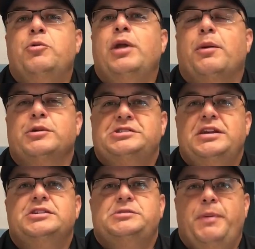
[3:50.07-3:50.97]
We've been able to
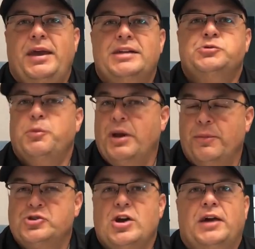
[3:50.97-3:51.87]
see the speeds, we've been
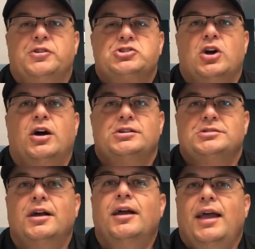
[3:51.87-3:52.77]
able to track the trucks,